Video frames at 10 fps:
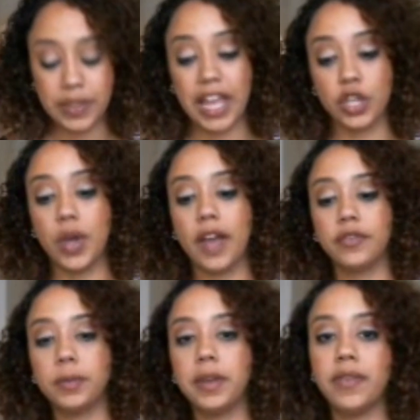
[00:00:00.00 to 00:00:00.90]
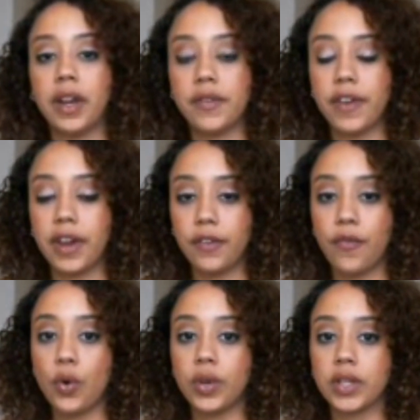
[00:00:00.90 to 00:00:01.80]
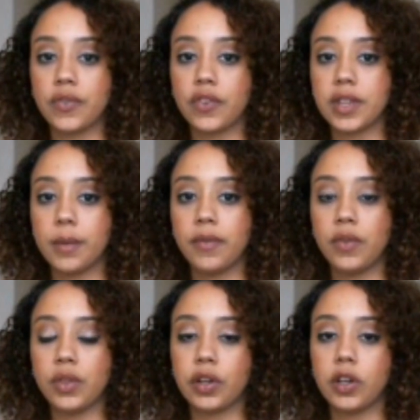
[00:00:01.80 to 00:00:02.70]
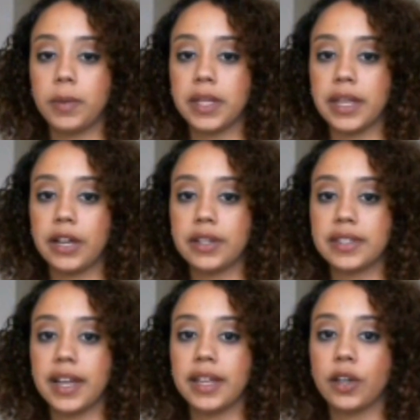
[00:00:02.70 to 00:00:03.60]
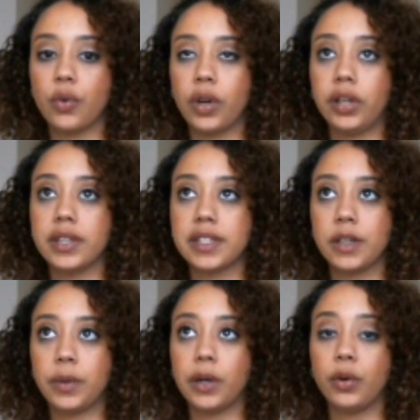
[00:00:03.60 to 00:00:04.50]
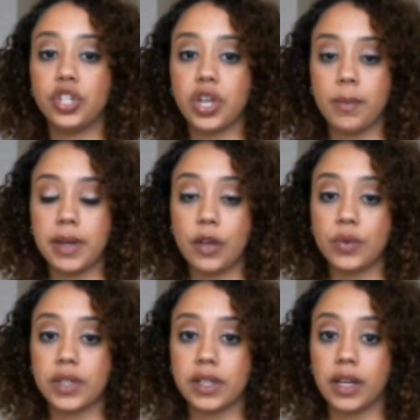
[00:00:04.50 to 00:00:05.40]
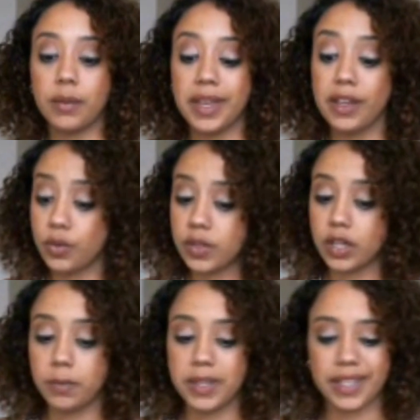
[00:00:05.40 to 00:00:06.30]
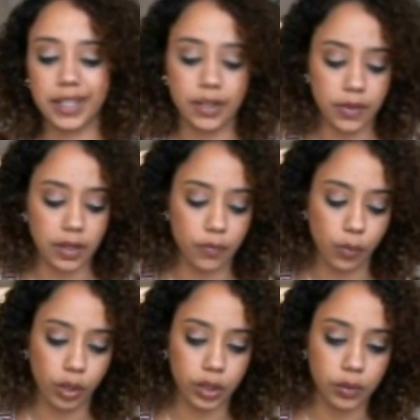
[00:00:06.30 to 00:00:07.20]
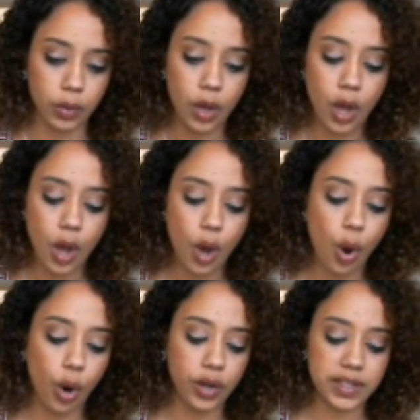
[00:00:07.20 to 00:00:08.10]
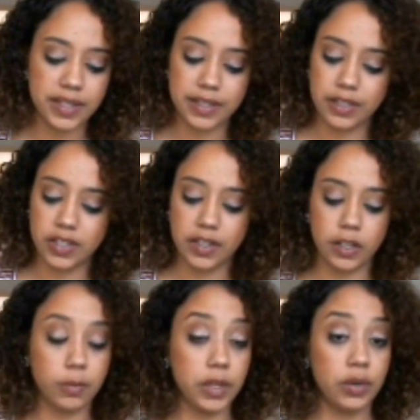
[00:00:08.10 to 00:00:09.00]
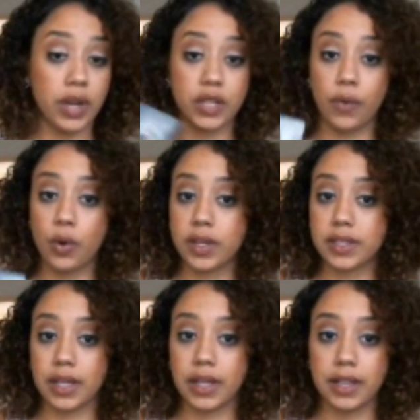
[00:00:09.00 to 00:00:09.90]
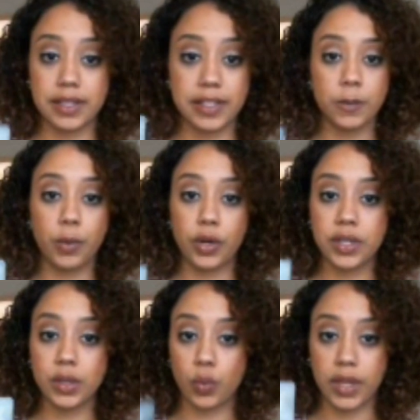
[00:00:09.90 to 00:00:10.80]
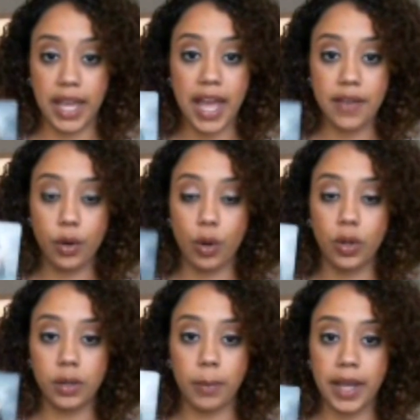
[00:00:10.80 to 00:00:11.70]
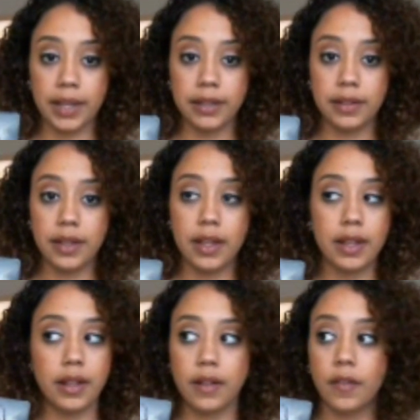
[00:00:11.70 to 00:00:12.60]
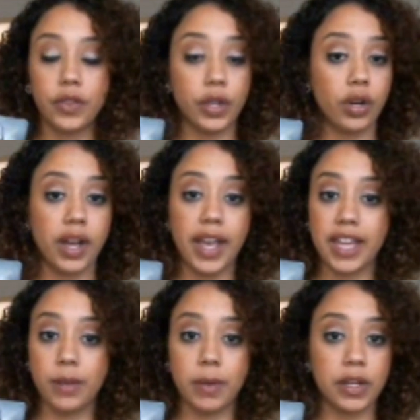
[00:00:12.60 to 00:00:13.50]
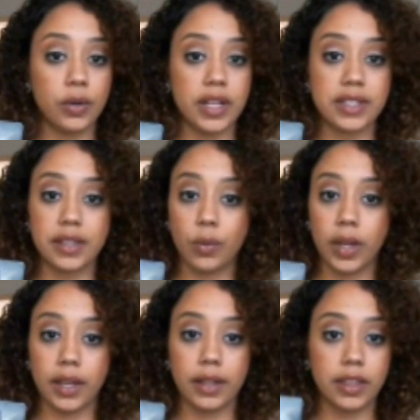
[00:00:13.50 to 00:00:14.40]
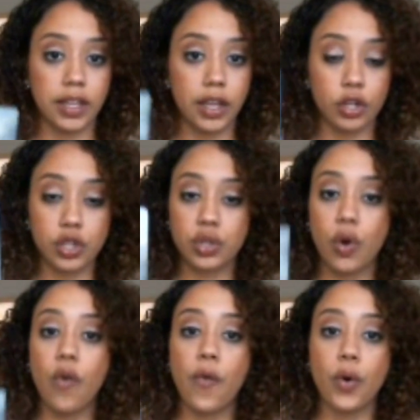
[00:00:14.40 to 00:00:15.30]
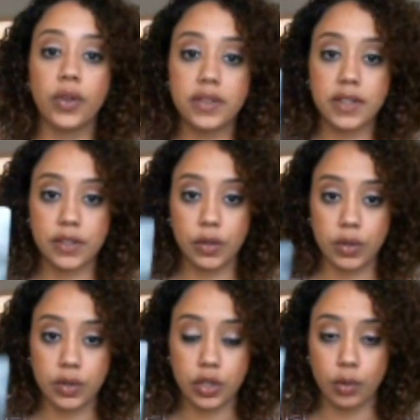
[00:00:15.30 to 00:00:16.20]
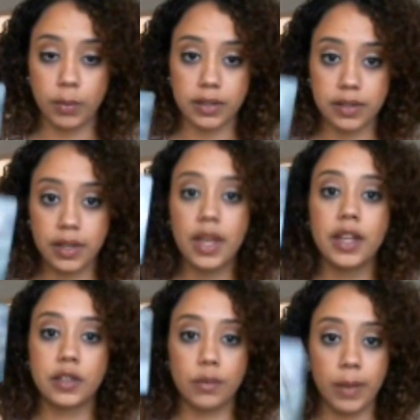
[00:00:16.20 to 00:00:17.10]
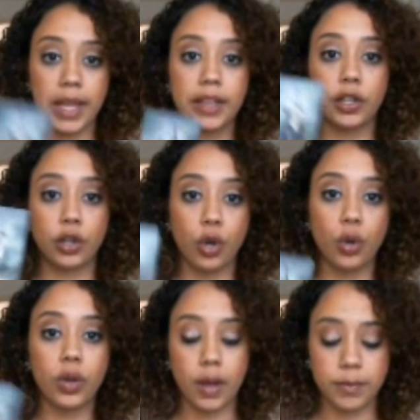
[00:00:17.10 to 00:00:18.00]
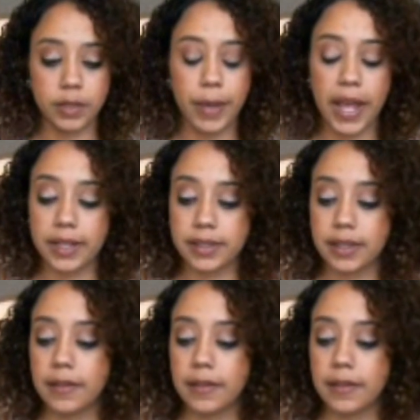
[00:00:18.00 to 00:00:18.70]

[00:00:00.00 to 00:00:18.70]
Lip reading: And you have to be very, very focused. For some of you, there could be an air sign, Aquarius, Libra, or Gemini who's going to come in, who's going to be significant for you. Or this is just going to be you guys focusing. Because person, when they have a goal in mind, they'll cut anybody who gets in the way. They are so focused, so determined to make their goal come to pass.